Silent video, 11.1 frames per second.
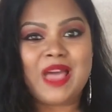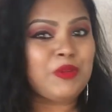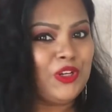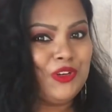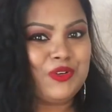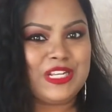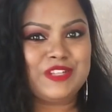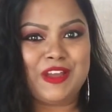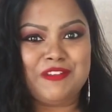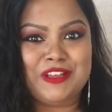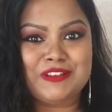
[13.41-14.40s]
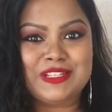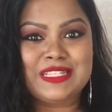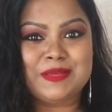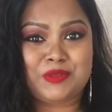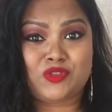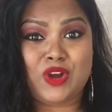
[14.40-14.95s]
I'm gonna reach 5,000
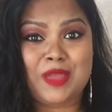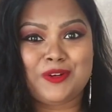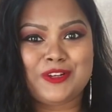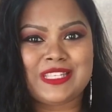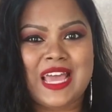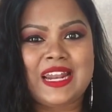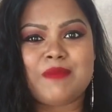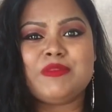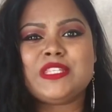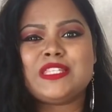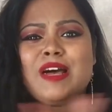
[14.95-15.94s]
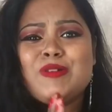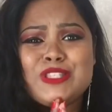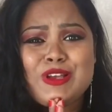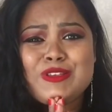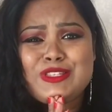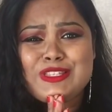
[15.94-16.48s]
subscribers, and I'm
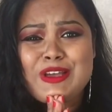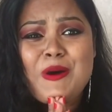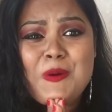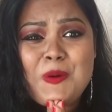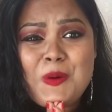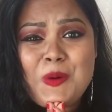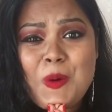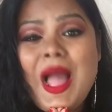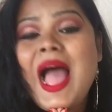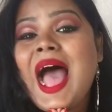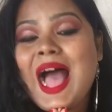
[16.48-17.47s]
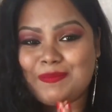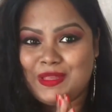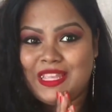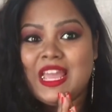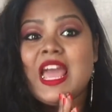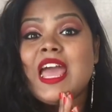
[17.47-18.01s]
so
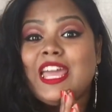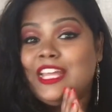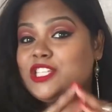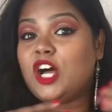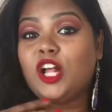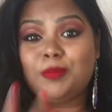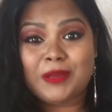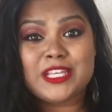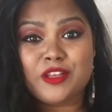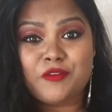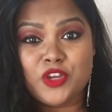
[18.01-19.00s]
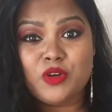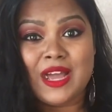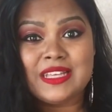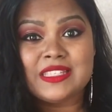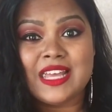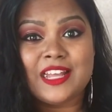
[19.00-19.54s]
happy. It's all because of you
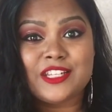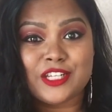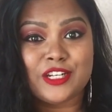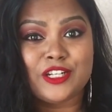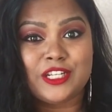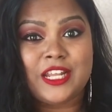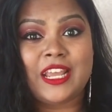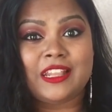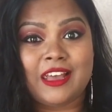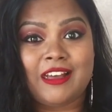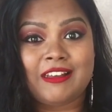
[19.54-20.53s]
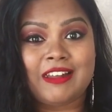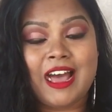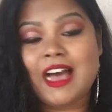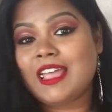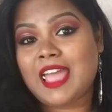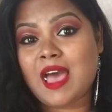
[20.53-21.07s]
guys that, you know, today that
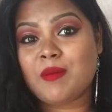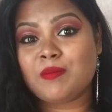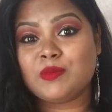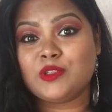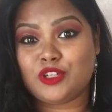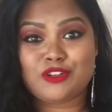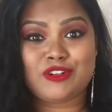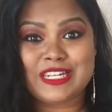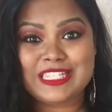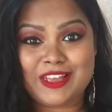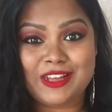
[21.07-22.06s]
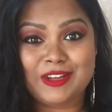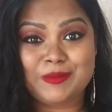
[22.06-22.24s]
I am gonna reach